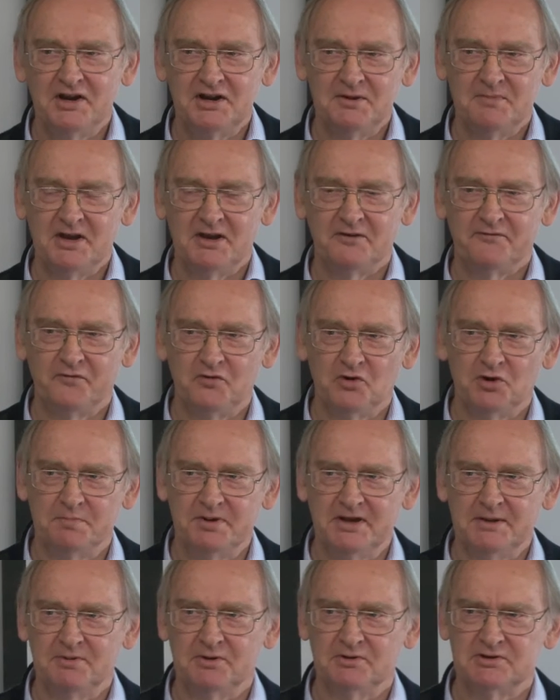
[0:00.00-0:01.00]
read about four
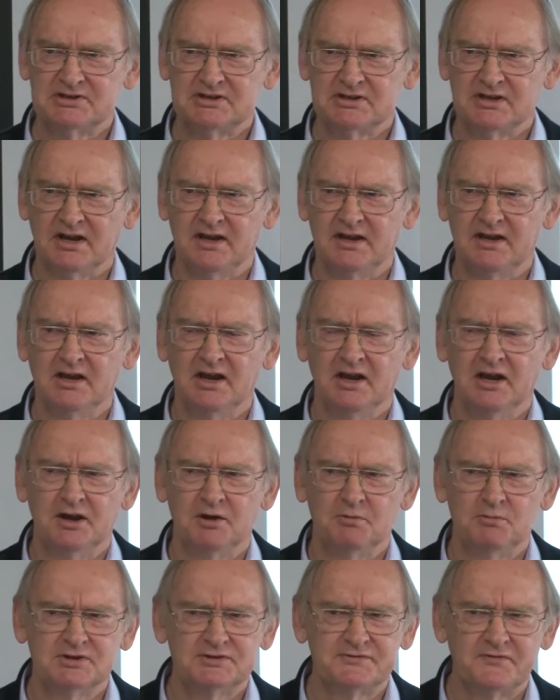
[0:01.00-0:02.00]
people who say
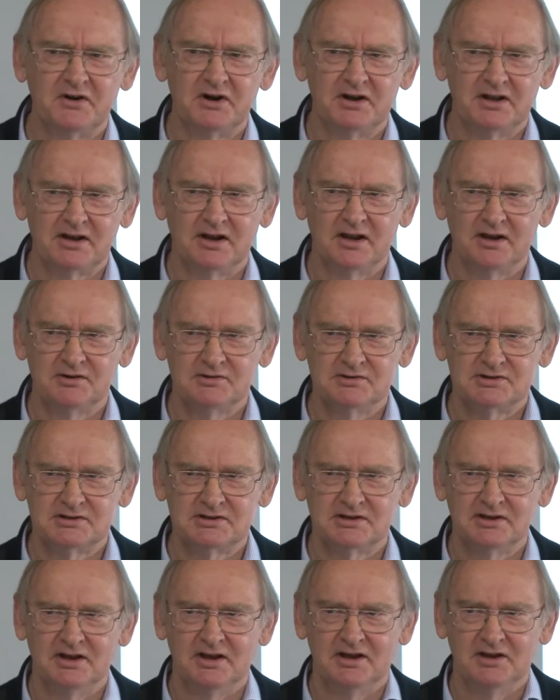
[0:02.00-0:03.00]
it was very close.